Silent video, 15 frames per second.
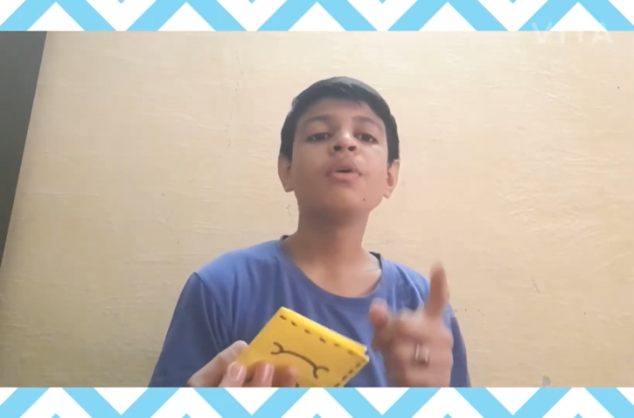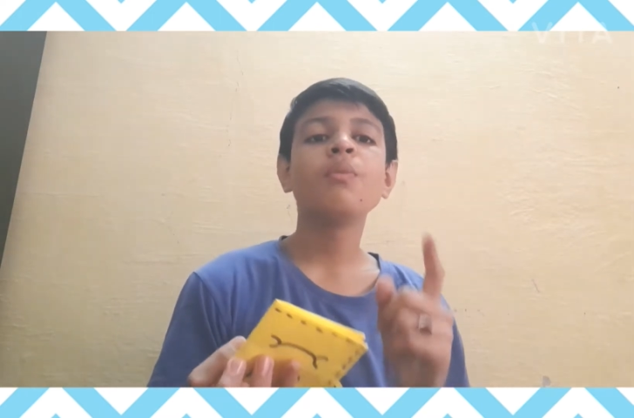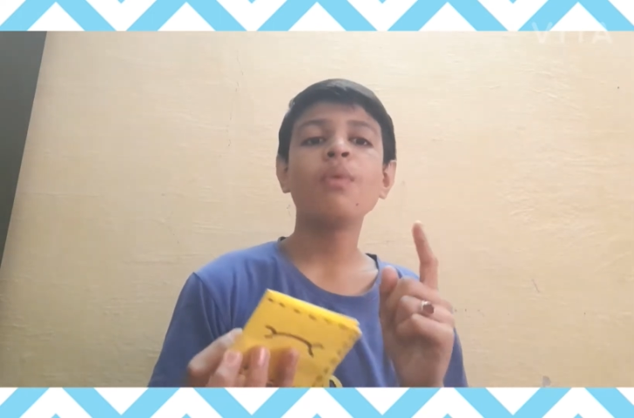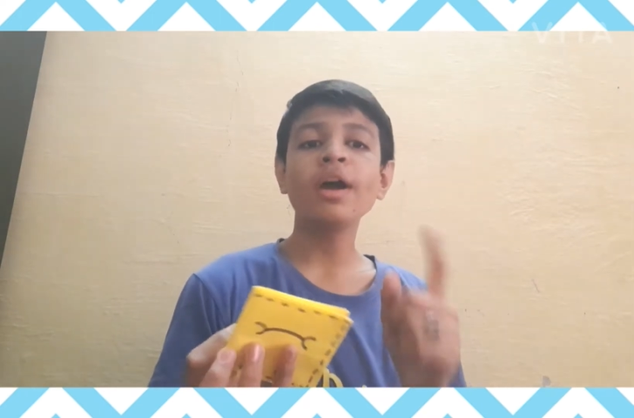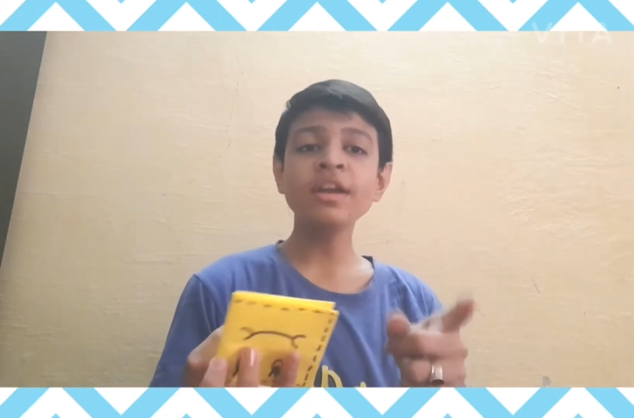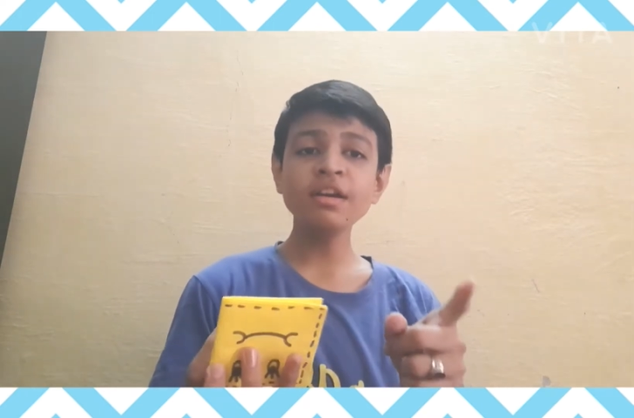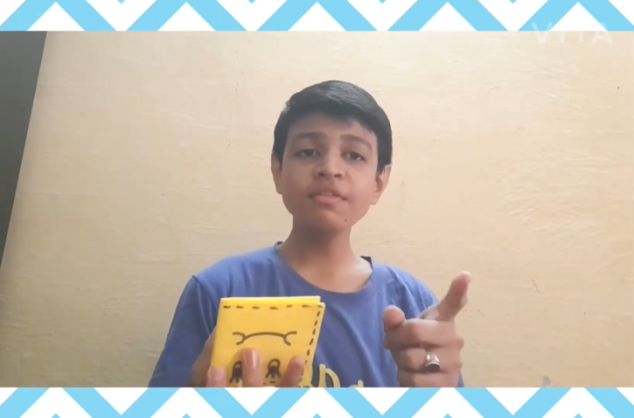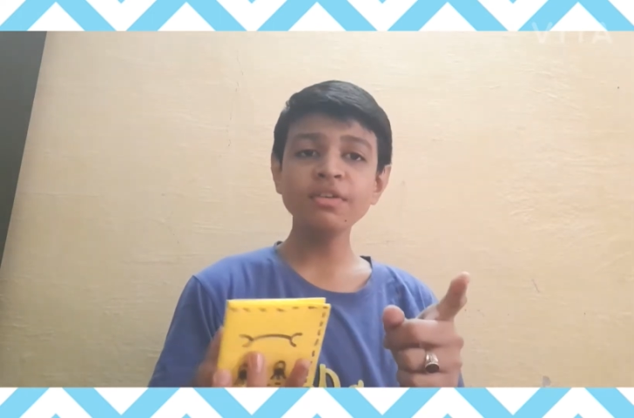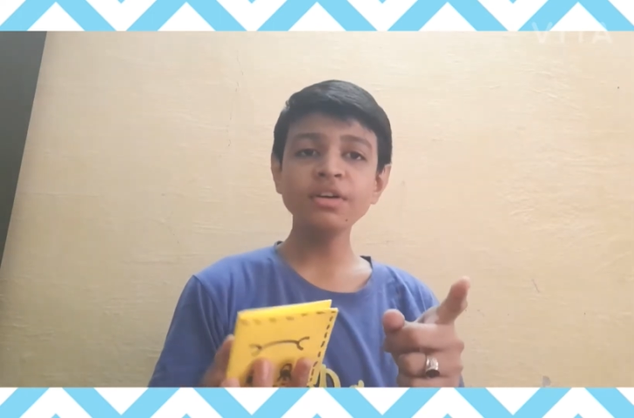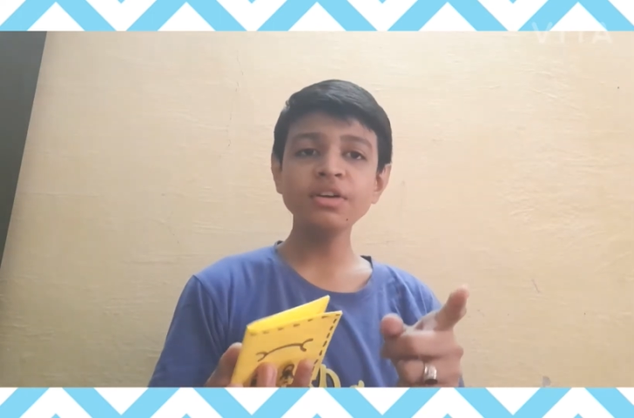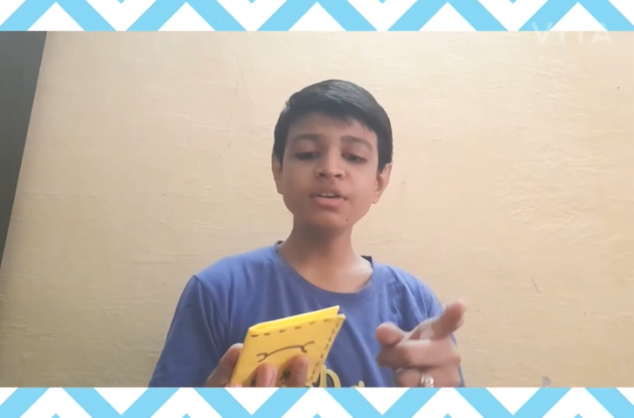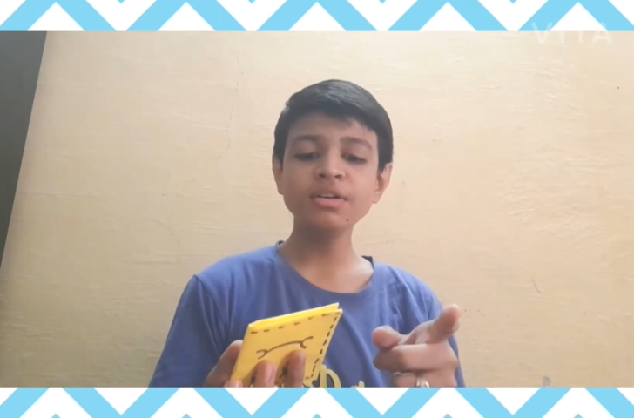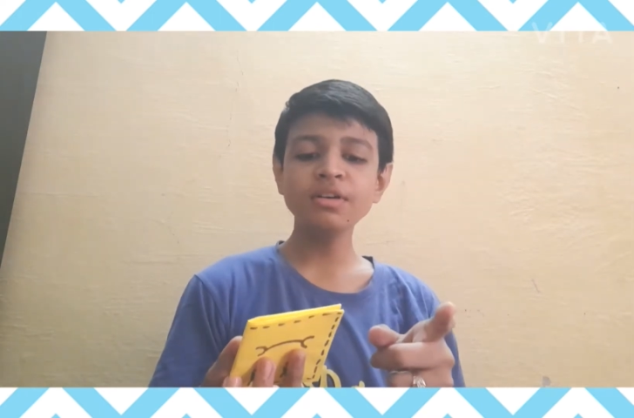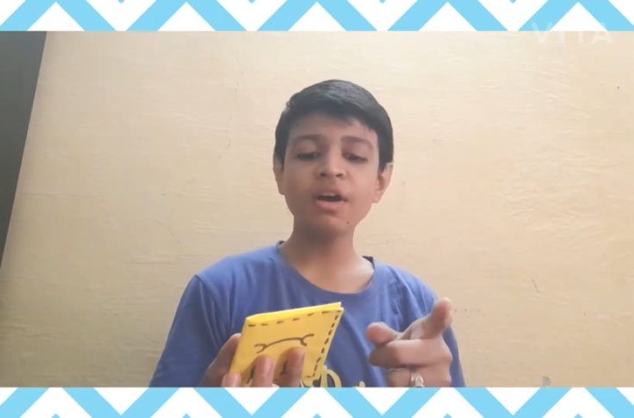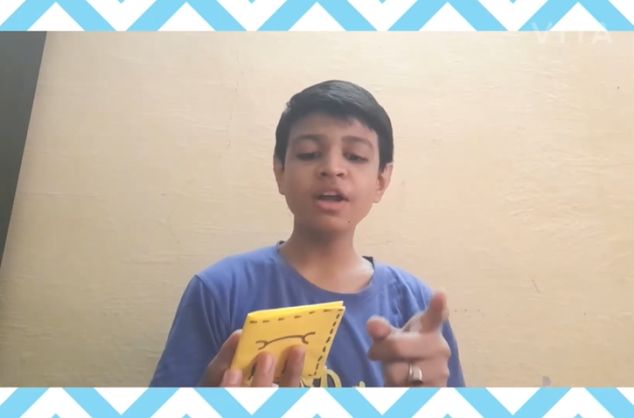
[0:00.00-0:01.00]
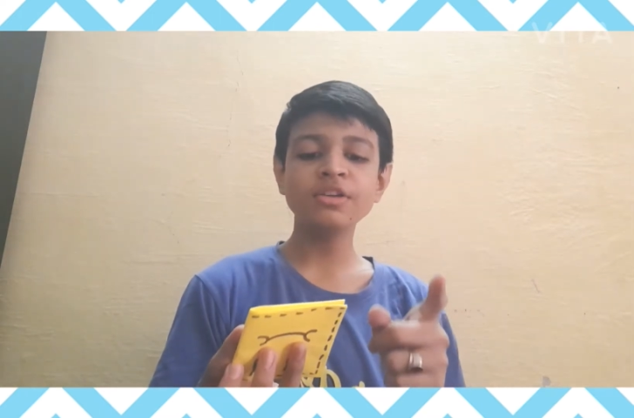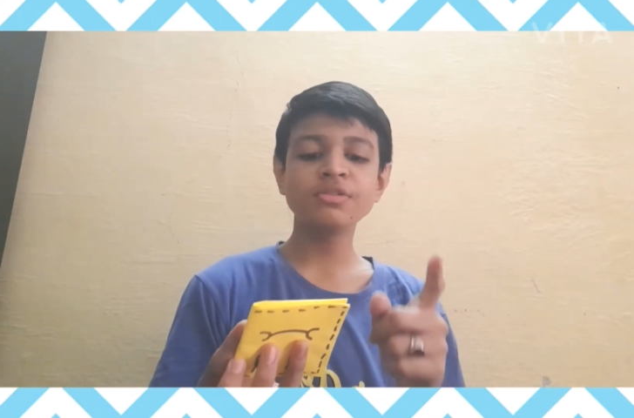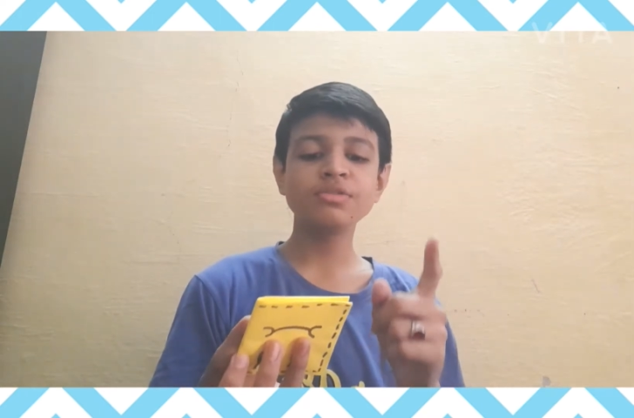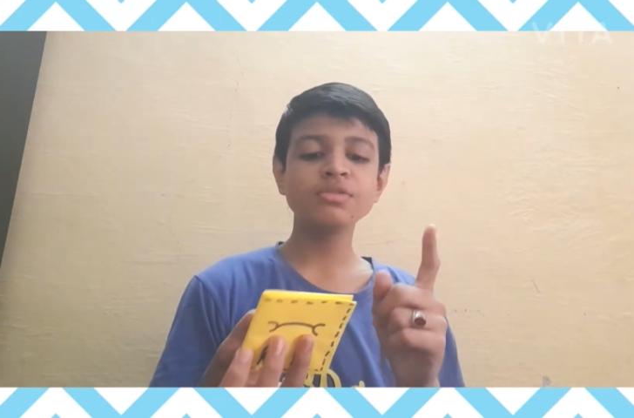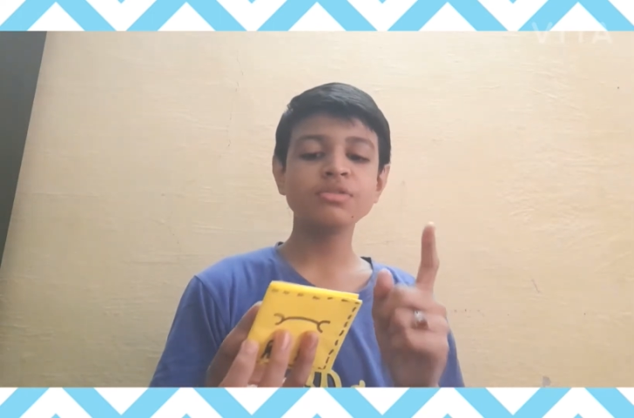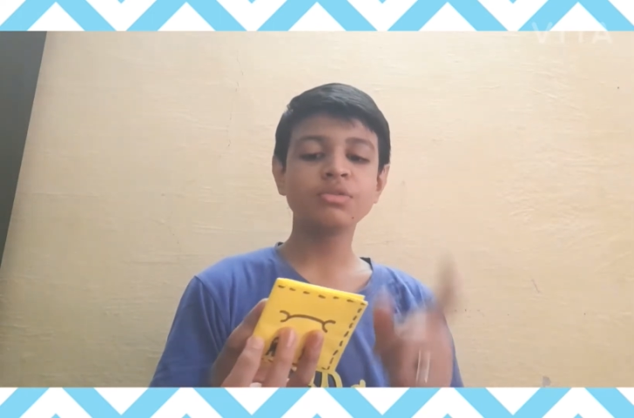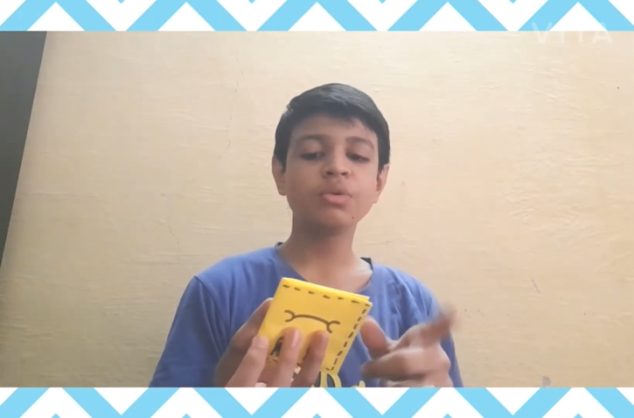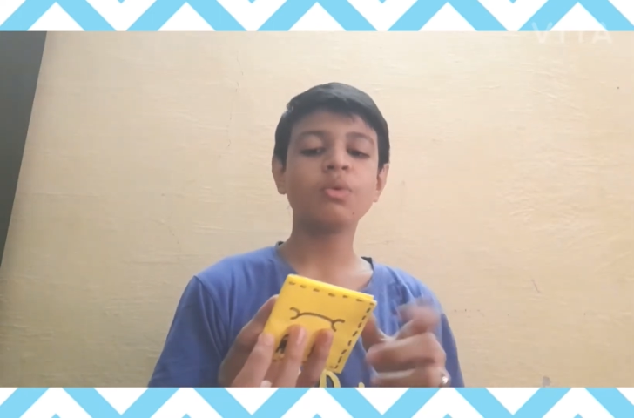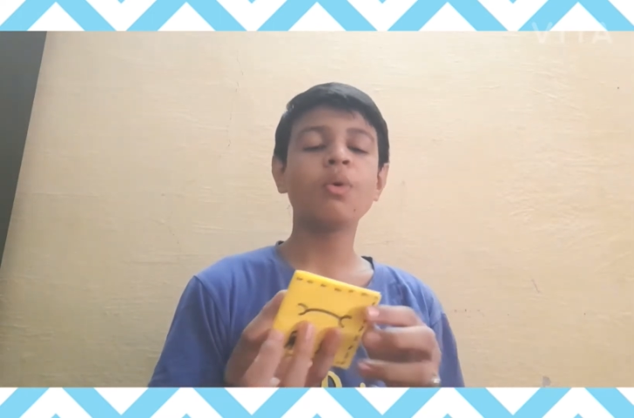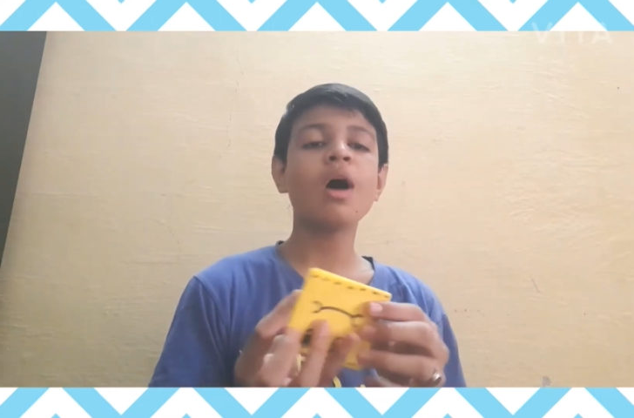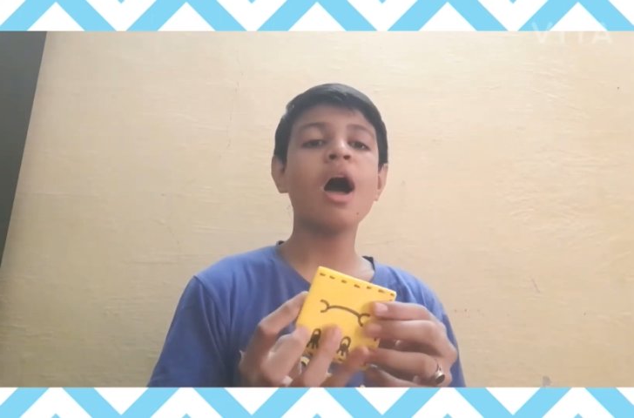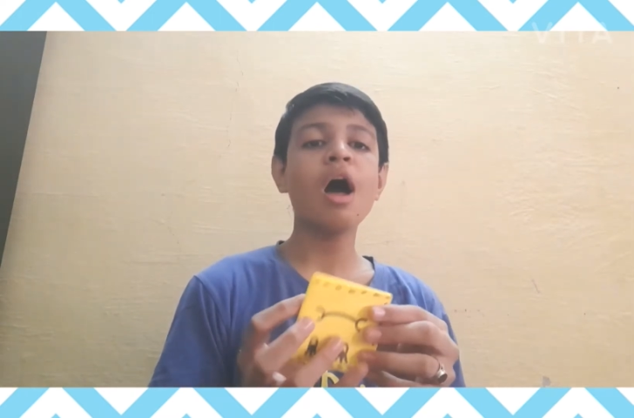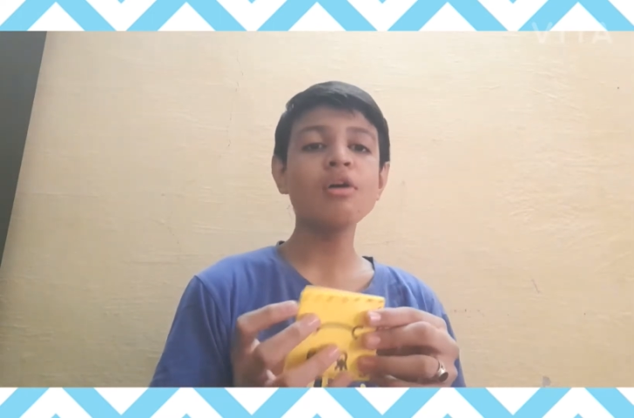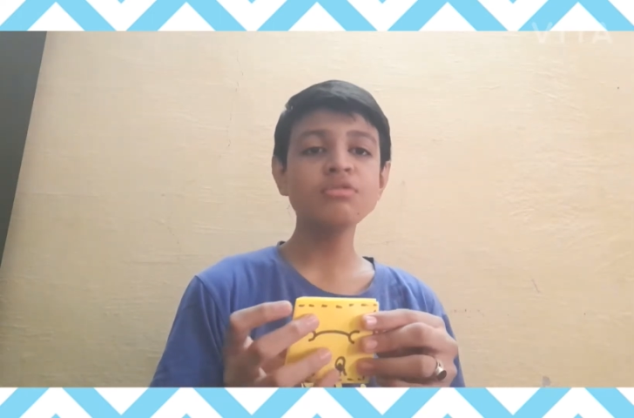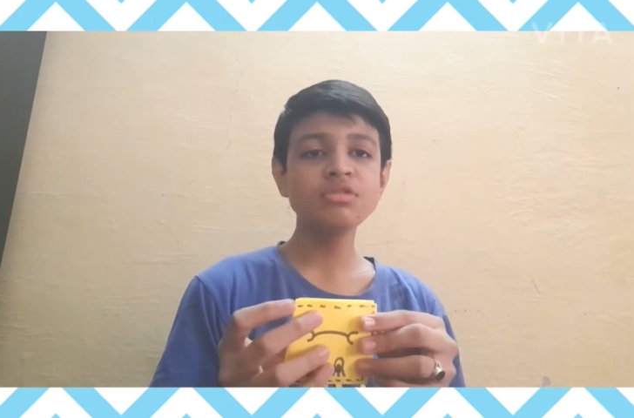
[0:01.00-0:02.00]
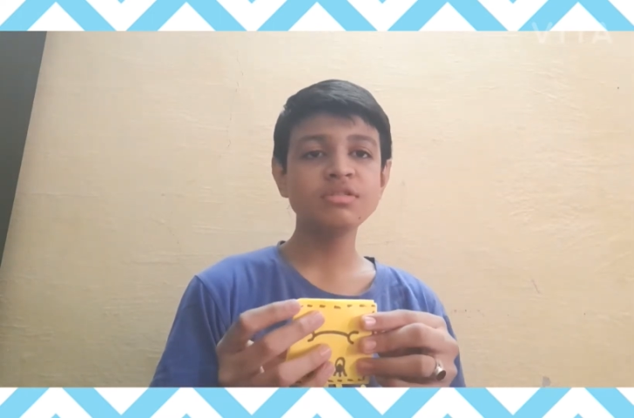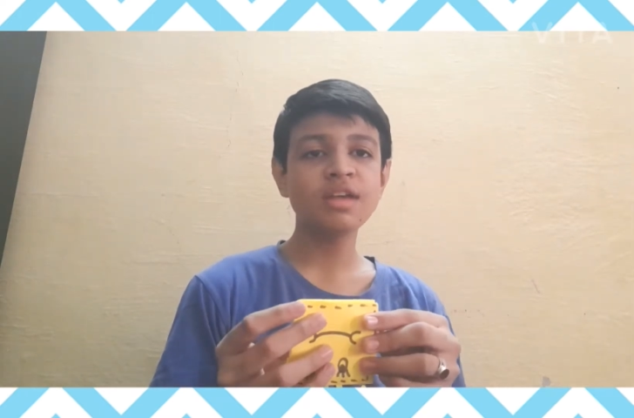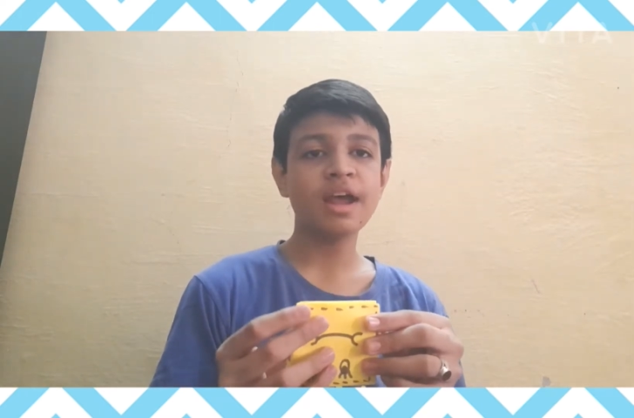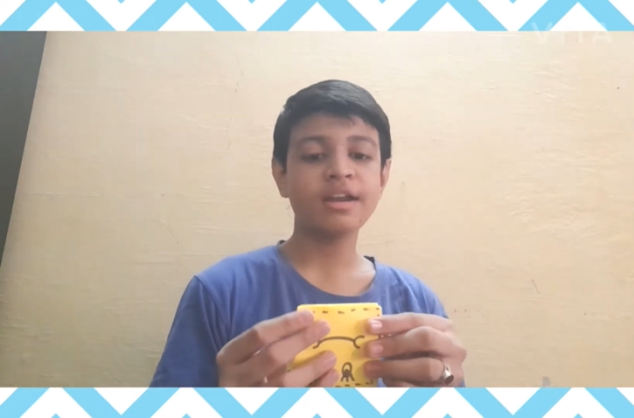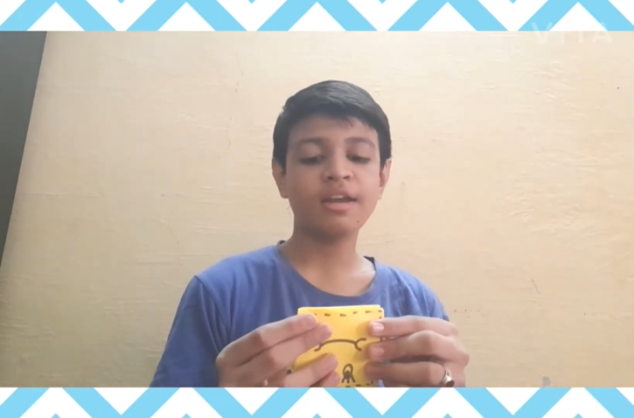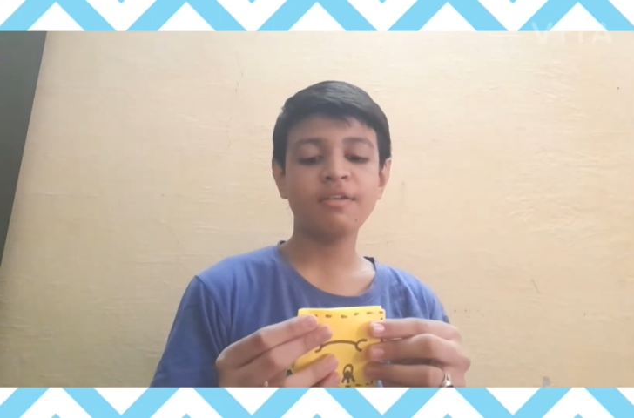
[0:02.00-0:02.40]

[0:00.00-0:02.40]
whenever you want to go outside.